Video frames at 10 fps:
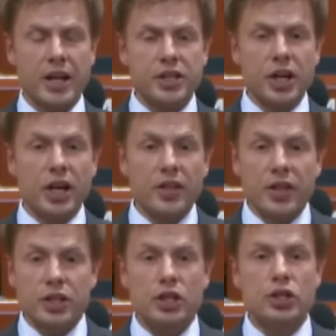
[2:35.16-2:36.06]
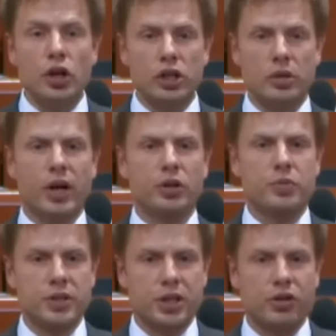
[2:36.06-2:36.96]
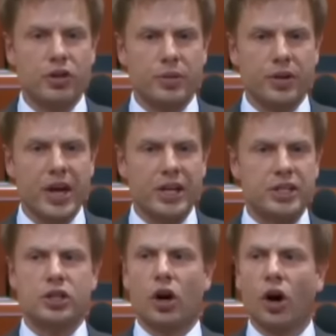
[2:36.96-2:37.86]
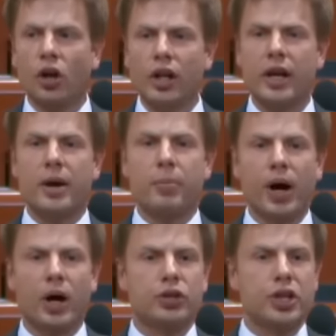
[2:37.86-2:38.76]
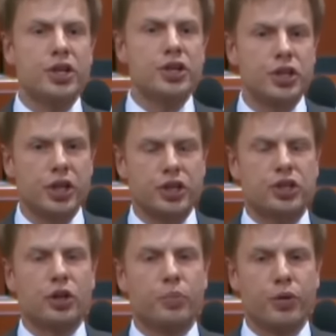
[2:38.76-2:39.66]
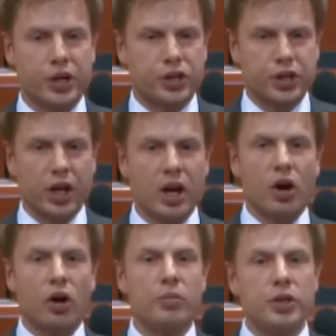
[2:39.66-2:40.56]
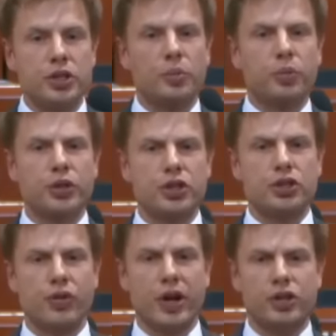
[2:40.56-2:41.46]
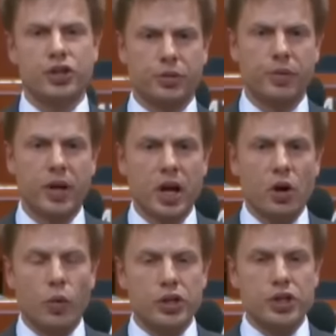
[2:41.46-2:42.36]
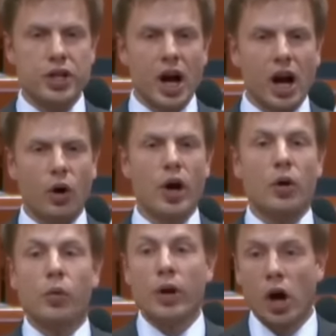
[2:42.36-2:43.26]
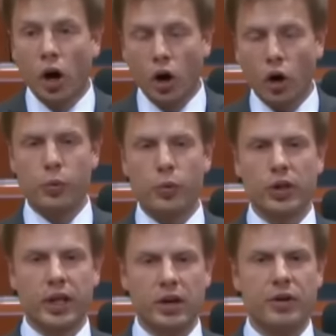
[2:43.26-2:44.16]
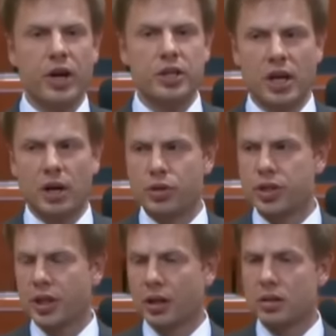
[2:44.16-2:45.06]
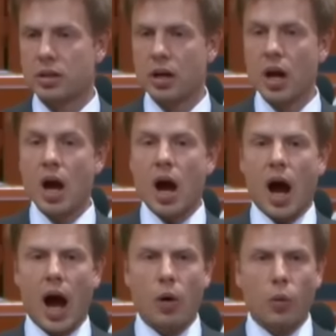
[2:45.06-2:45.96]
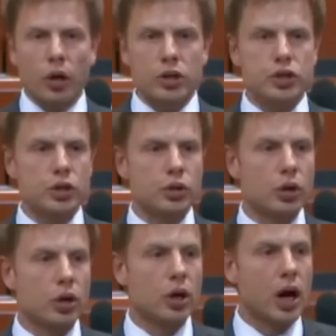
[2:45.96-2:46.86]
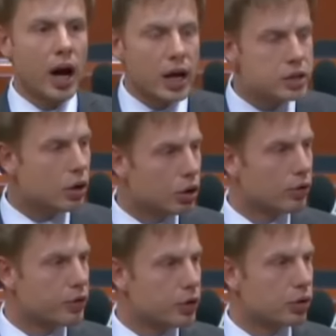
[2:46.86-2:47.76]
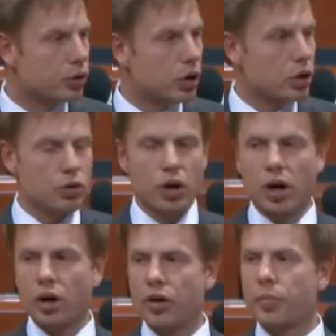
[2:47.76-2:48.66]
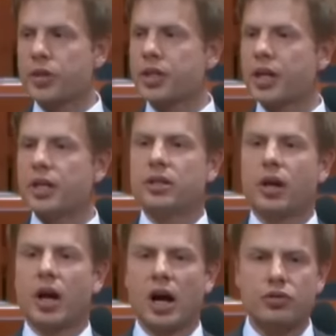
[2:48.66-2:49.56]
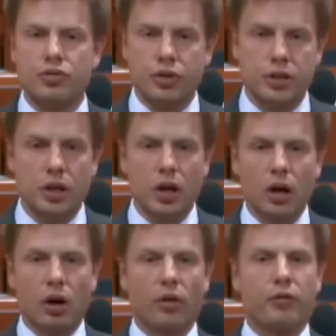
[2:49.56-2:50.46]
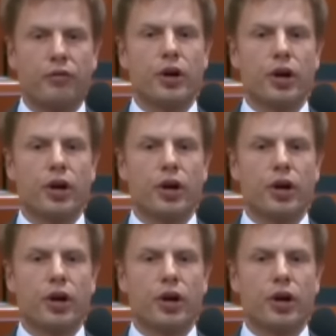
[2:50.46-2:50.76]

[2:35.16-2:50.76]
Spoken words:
And this is not about Minsk agreement. This is only about international pressure on Mr. Putin's regime, which now we hope will give some results. I want to ask all of you, you are representing countries of